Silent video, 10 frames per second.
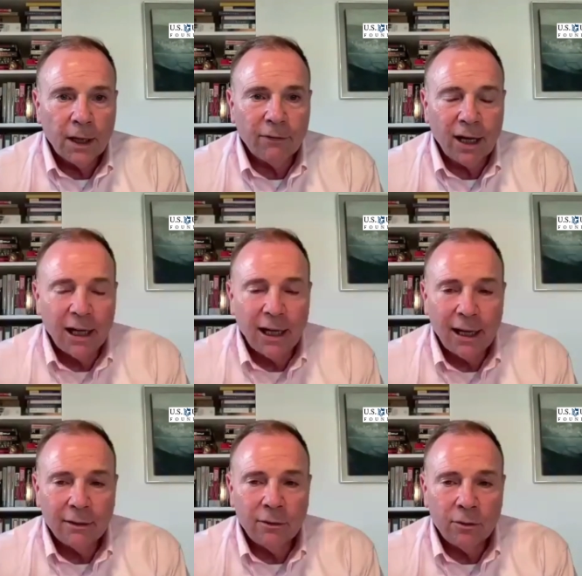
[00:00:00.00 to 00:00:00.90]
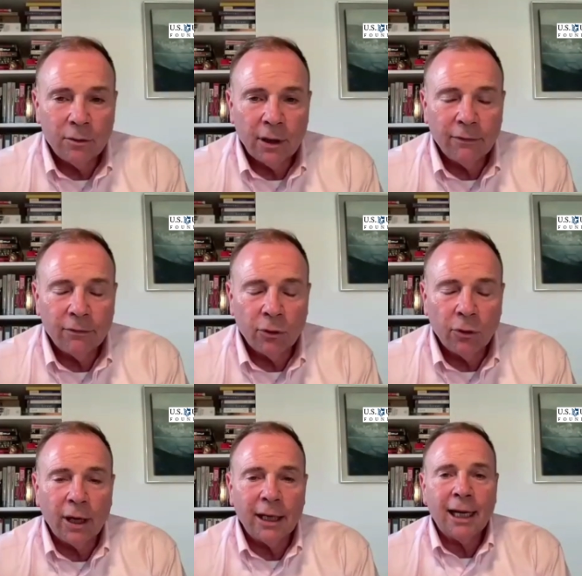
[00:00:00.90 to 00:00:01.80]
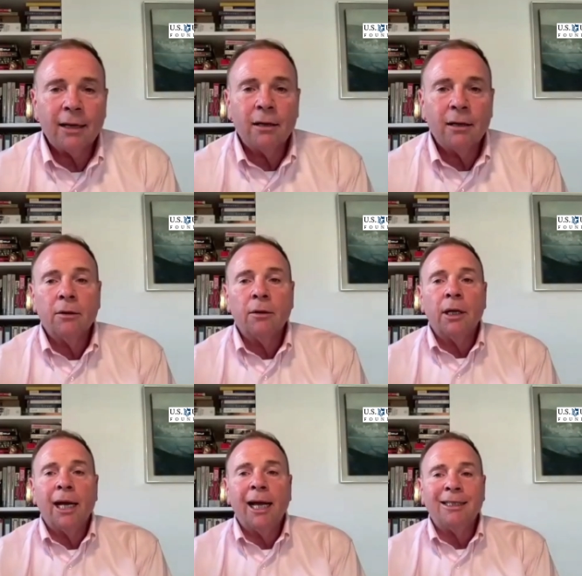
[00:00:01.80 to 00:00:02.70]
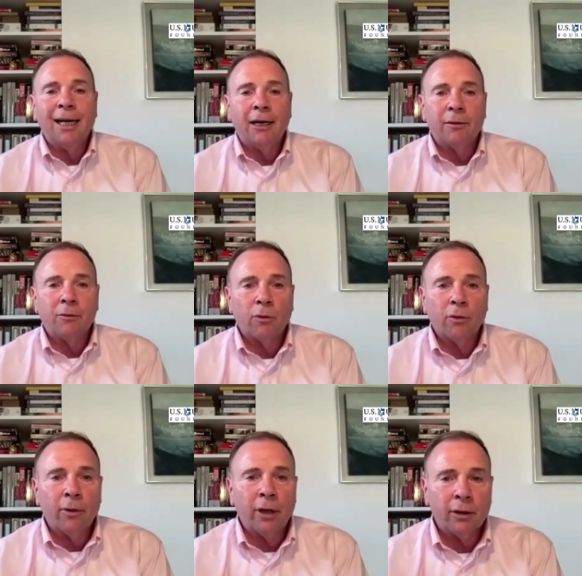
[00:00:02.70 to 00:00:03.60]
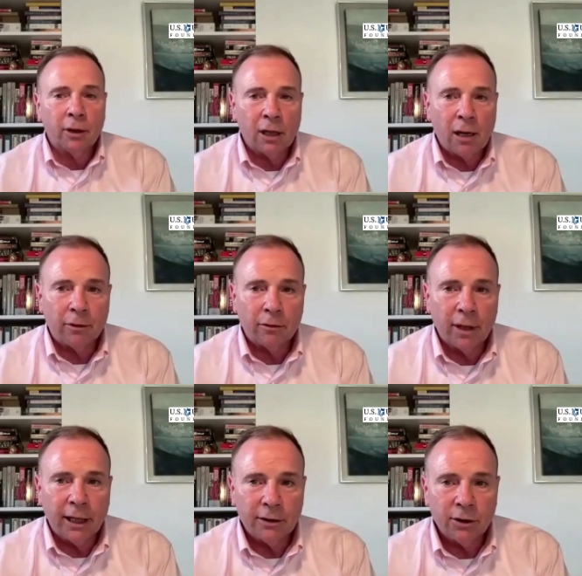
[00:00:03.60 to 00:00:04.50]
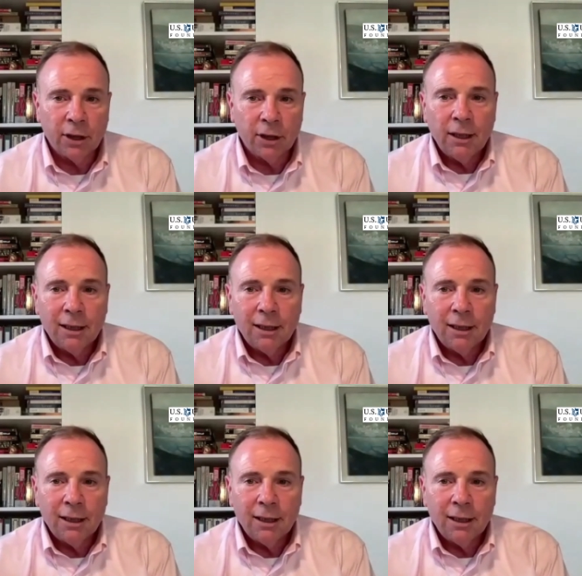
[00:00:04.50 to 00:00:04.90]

If Ukraine had ATACMS with 300-kilometer range,